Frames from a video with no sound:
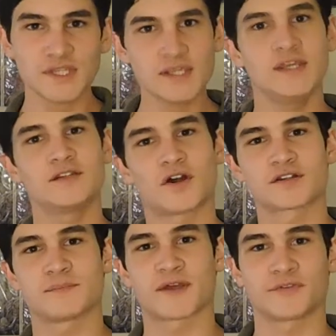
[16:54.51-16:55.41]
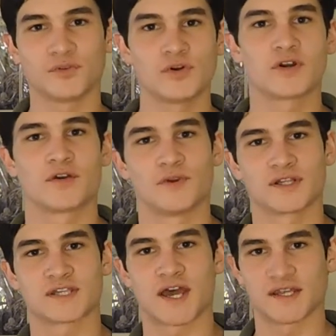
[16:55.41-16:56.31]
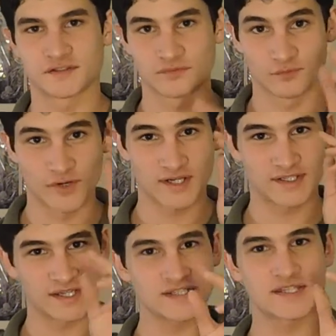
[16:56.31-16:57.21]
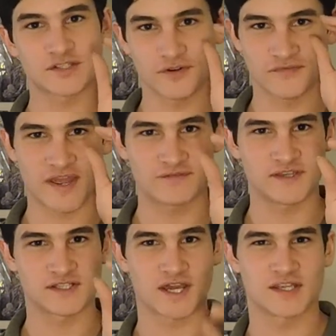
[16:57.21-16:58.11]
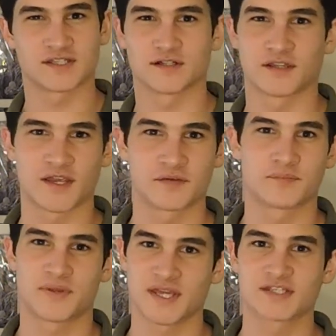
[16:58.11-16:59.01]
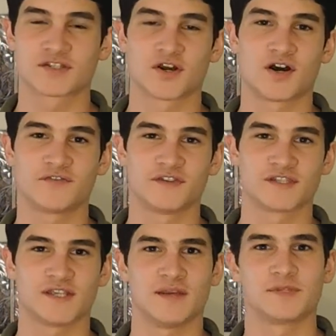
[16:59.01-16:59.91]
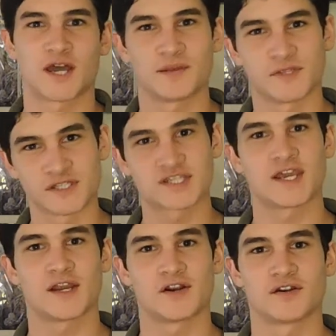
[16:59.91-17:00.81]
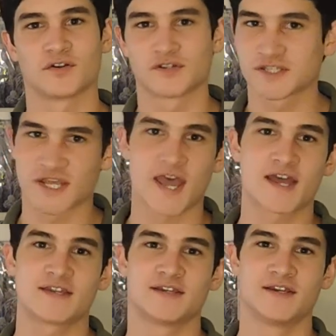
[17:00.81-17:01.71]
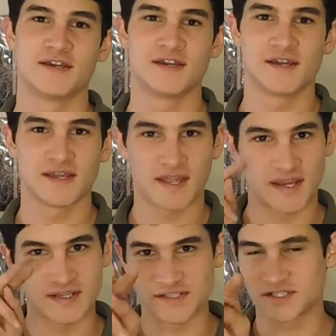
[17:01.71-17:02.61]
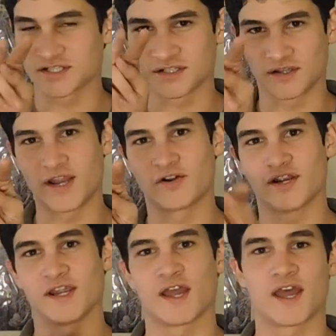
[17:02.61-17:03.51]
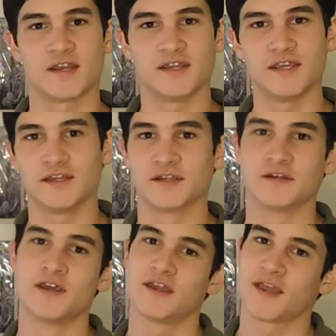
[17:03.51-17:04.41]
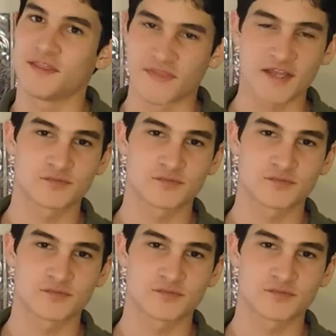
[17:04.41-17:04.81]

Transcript: he talks about the look on Rick's eyes. Rick does sort of have these eyes that are like pissed off at the same time as scared or sad, and he's just glaring at Negan, and that's